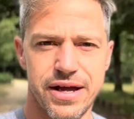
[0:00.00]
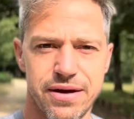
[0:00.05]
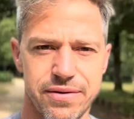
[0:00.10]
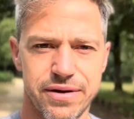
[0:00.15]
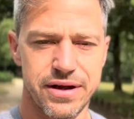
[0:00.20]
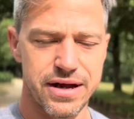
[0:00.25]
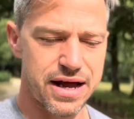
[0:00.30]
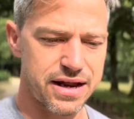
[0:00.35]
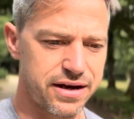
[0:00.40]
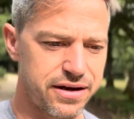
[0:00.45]

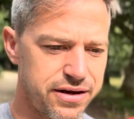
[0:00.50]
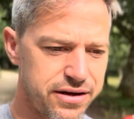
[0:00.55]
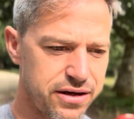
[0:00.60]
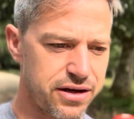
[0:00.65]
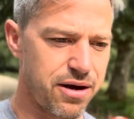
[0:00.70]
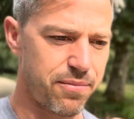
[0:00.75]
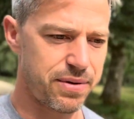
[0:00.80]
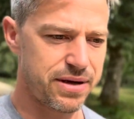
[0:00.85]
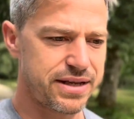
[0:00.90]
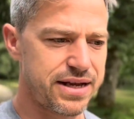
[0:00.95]
we had a
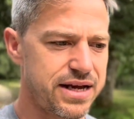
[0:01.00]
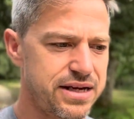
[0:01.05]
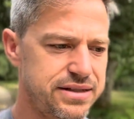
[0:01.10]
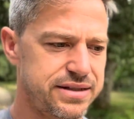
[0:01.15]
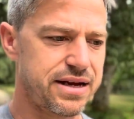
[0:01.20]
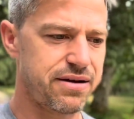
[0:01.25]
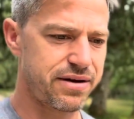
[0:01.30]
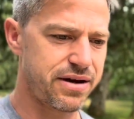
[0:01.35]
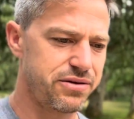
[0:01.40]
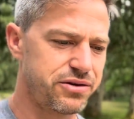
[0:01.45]
couple of days
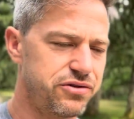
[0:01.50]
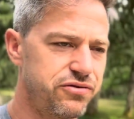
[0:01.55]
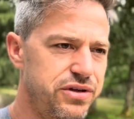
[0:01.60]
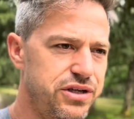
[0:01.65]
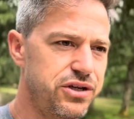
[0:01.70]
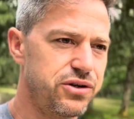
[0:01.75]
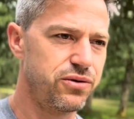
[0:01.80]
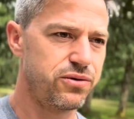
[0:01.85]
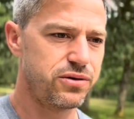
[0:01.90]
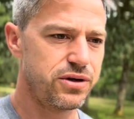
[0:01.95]
down here which is
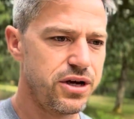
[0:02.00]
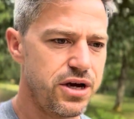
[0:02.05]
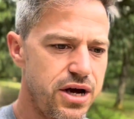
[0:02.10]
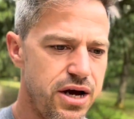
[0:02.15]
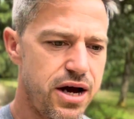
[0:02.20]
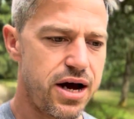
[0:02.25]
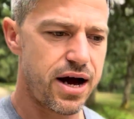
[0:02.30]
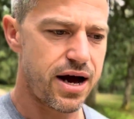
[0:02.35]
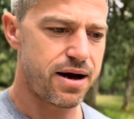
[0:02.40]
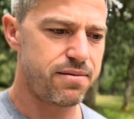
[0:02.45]
really cool
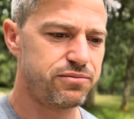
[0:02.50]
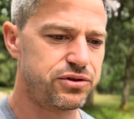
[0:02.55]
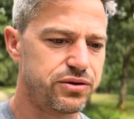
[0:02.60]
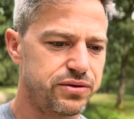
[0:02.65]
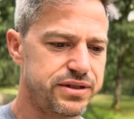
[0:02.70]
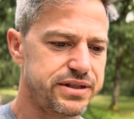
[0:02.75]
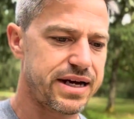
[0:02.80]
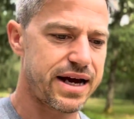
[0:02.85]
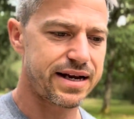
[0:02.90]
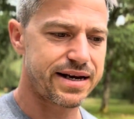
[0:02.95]
um, so
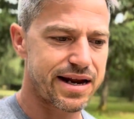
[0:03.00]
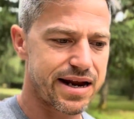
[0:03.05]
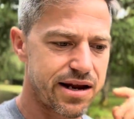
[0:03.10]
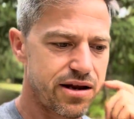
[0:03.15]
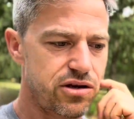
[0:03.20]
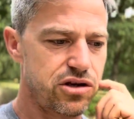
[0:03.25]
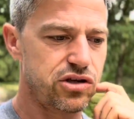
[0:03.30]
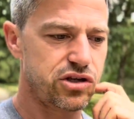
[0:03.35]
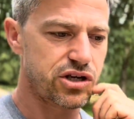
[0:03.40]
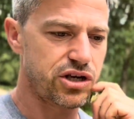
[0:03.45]
saturday
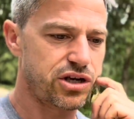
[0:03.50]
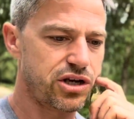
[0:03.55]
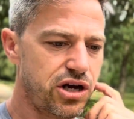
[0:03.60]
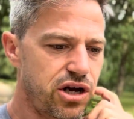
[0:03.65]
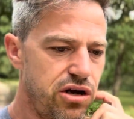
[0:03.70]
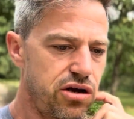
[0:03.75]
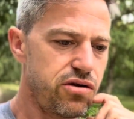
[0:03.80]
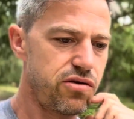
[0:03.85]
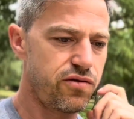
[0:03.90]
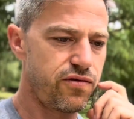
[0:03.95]
just gonna
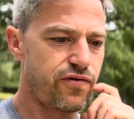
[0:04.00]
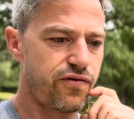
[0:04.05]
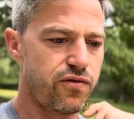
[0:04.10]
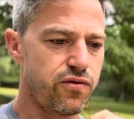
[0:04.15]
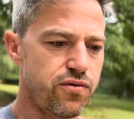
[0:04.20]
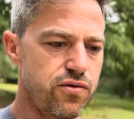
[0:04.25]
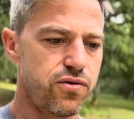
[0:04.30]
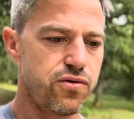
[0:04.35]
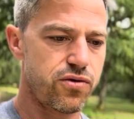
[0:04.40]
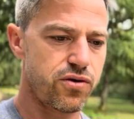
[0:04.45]
go
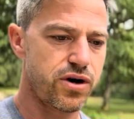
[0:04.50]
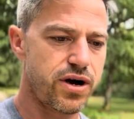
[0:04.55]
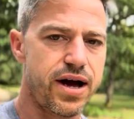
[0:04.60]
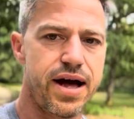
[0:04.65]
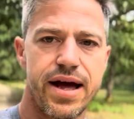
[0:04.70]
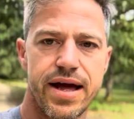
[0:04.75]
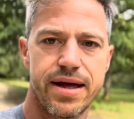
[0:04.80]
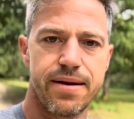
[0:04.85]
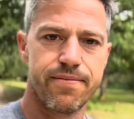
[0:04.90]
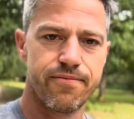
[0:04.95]
for
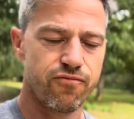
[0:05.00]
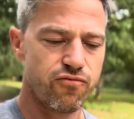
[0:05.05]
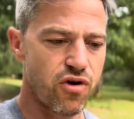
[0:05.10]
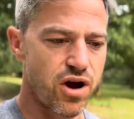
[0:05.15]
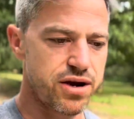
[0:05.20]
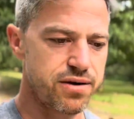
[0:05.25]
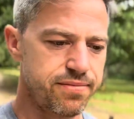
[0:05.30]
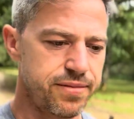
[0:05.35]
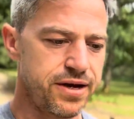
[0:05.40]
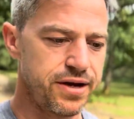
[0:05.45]
a
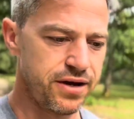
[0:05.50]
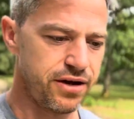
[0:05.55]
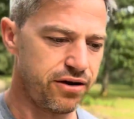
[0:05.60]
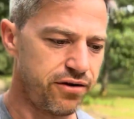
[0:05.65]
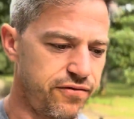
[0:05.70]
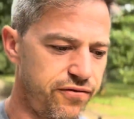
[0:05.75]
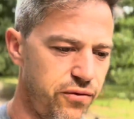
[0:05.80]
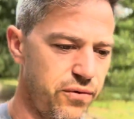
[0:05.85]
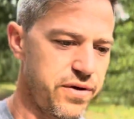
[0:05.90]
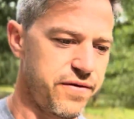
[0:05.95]
run
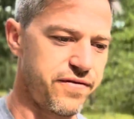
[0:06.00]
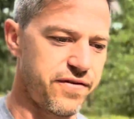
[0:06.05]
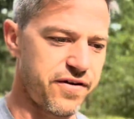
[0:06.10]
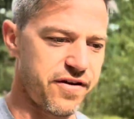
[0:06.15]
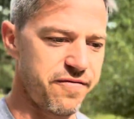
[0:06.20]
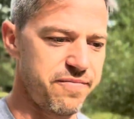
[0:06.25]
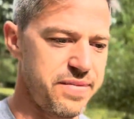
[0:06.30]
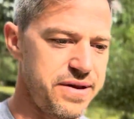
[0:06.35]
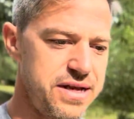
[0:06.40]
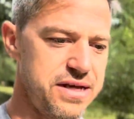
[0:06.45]

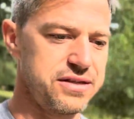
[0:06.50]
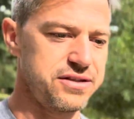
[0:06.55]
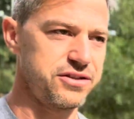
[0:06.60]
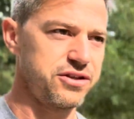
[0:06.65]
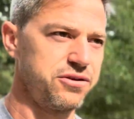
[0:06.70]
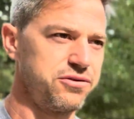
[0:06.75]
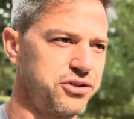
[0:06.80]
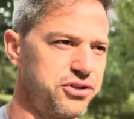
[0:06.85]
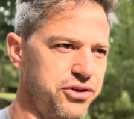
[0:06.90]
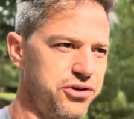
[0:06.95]
45 minutes
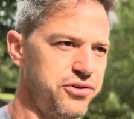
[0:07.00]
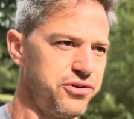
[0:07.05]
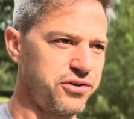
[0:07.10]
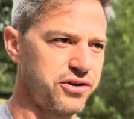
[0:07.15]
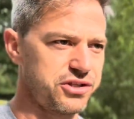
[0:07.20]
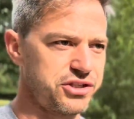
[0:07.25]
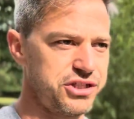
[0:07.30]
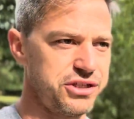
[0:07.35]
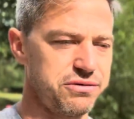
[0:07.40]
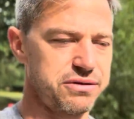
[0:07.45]
zone two
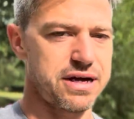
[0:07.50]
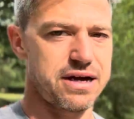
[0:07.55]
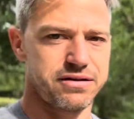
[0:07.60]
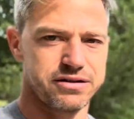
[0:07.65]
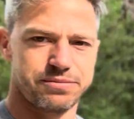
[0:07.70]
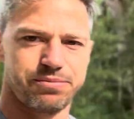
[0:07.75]
nice chilled out it's